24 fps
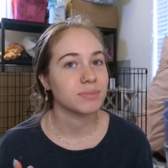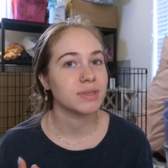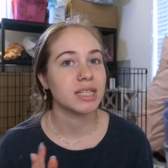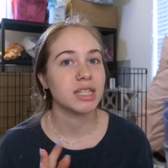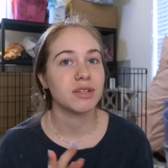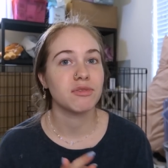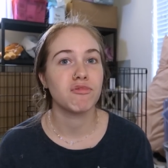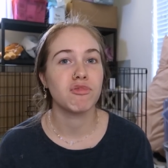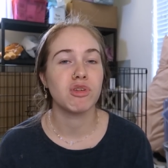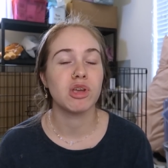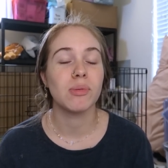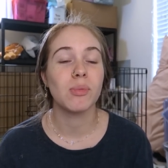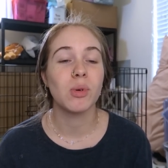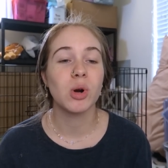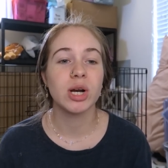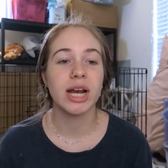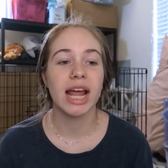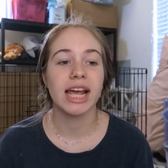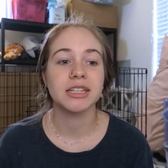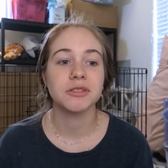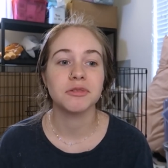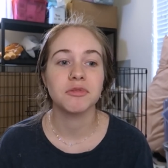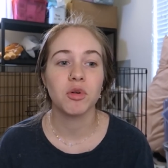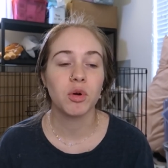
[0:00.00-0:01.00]
a few more
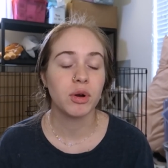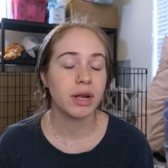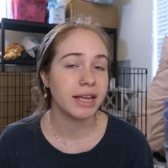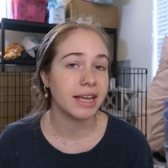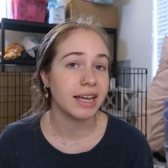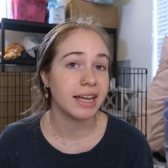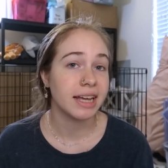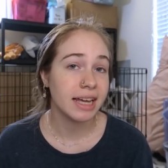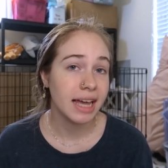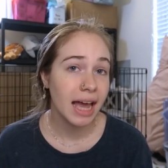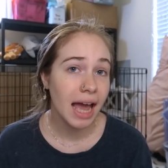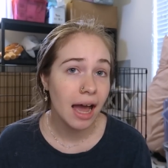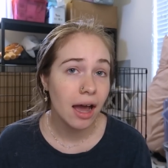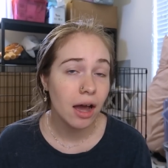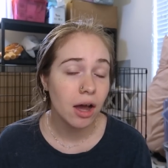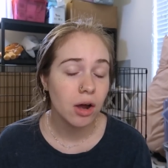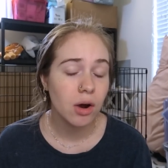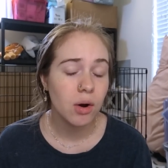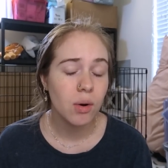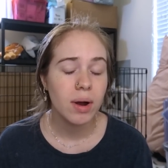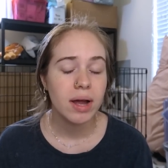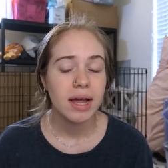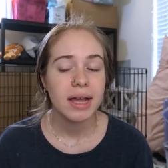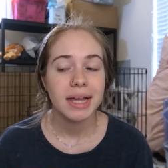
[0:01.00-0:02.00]
days before he can
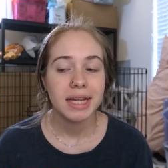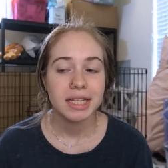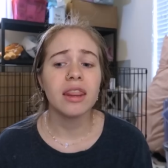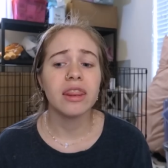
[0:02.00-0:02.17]
go.